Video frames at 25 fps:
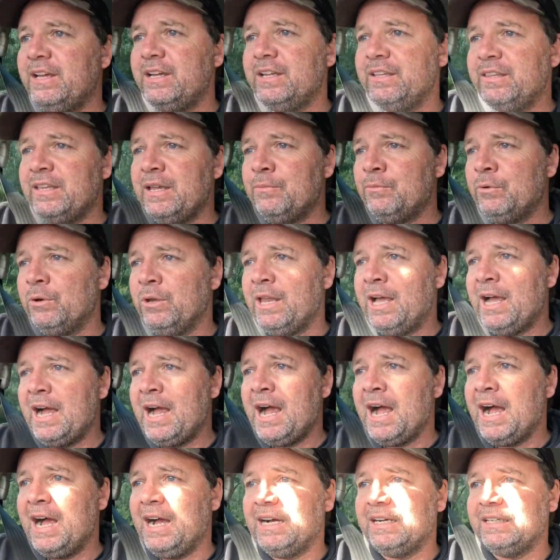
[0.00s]
Then we'll
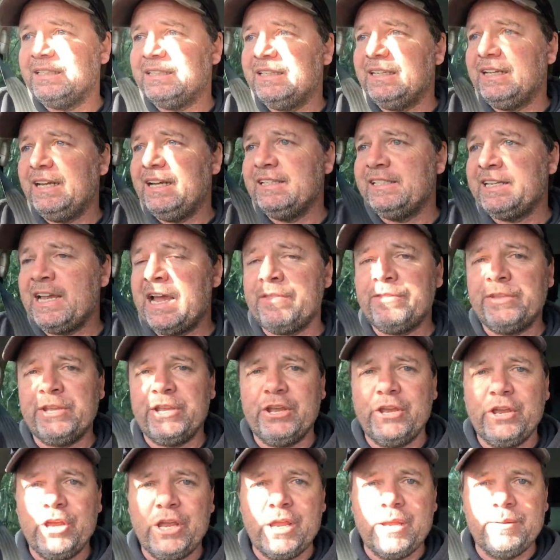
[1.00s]
head down the
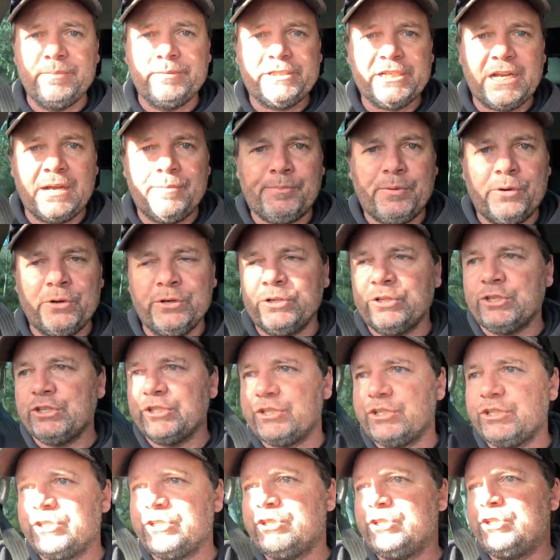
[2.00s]
Hume, jump onto the
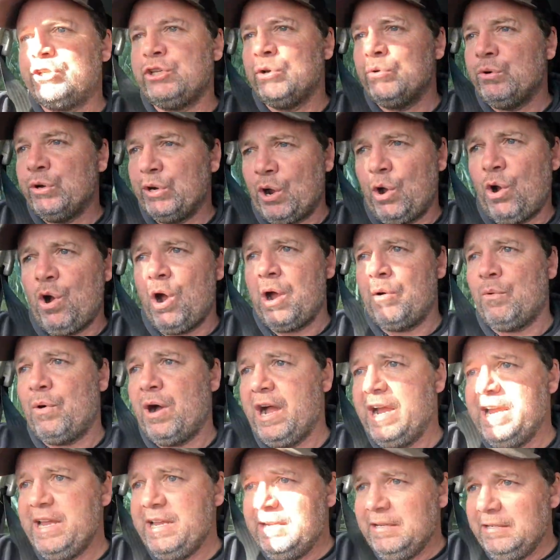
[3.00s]
Stewart
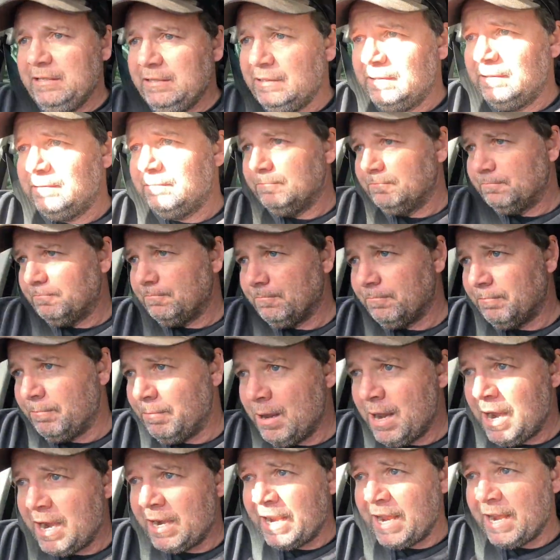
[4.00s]
Highway
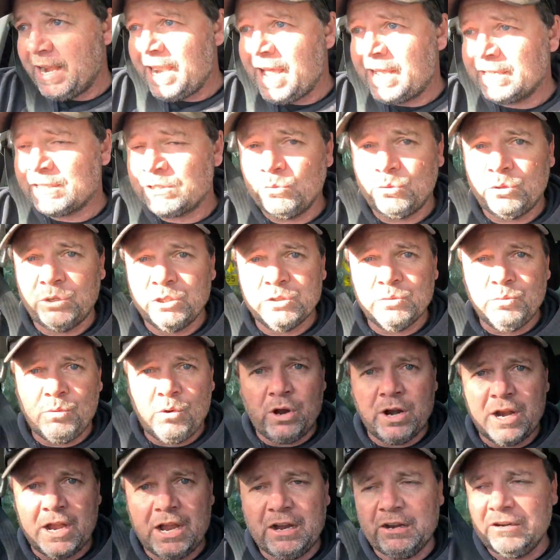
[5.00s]
and head out towards
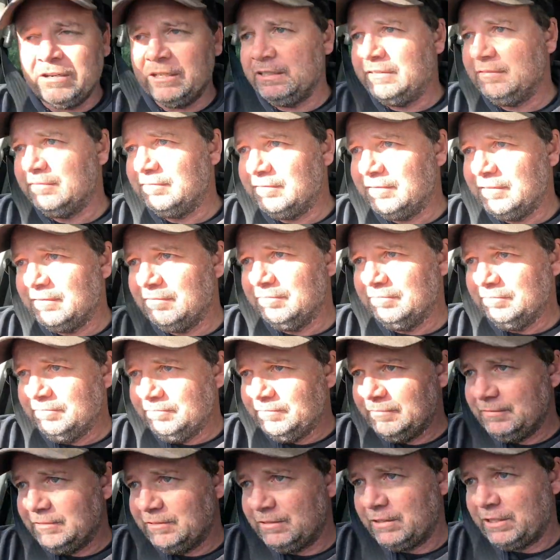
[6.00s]
Wagga,
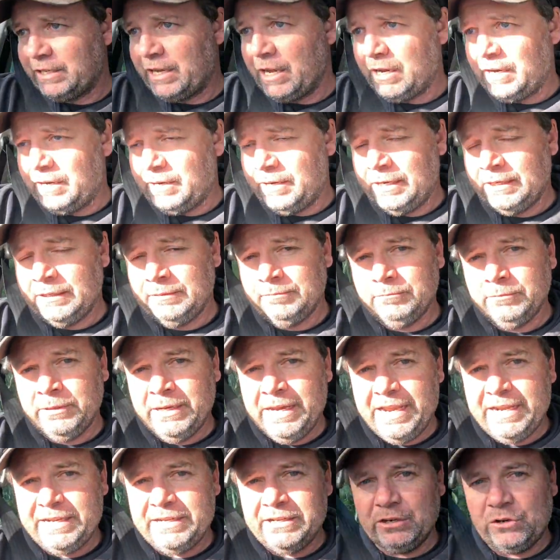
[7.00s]
and we're
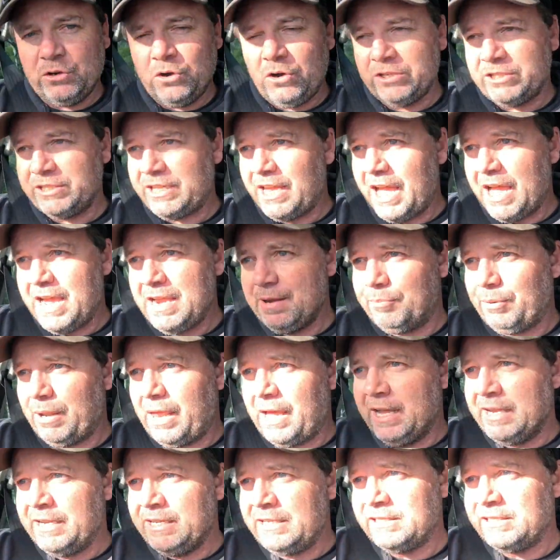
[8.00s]
heading across the Hay
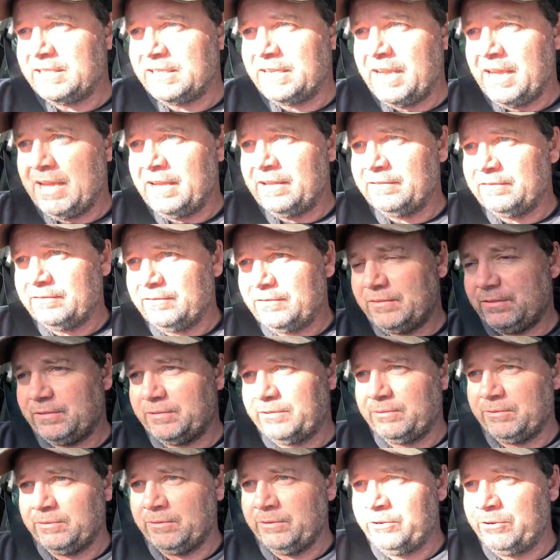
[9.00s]
Plains and out
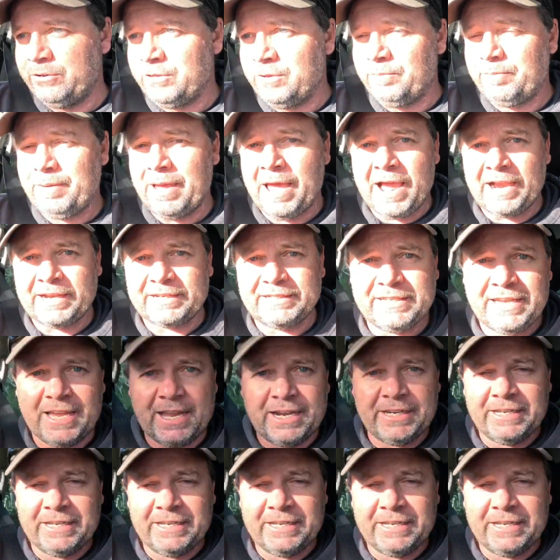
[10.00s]
through the back down